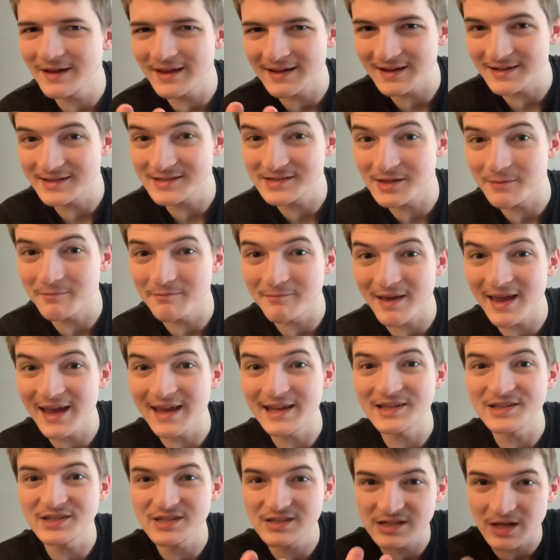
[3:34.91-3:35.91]
and it's the
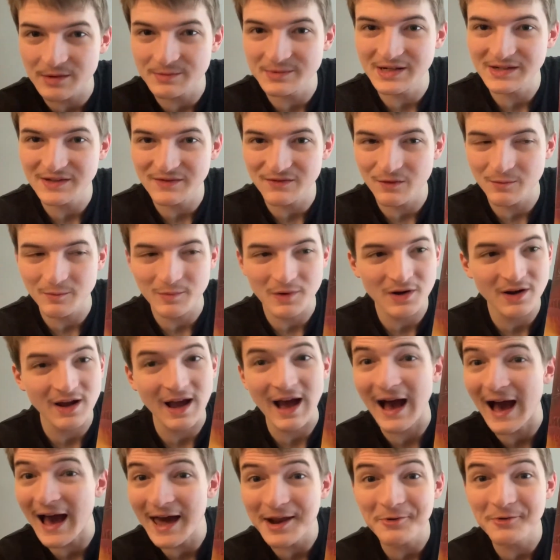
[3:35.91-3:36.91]
main subject of the book?
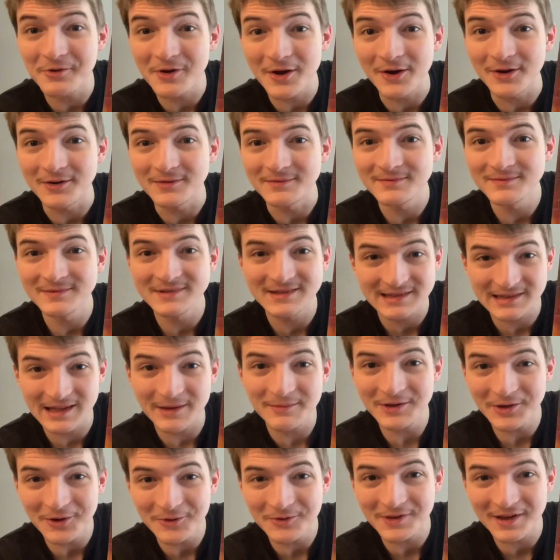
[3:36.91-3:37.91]
I don't know. Let
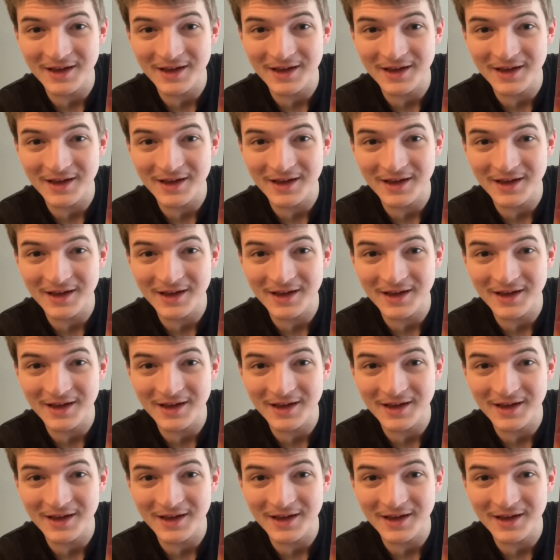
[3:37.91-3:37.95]
me know in the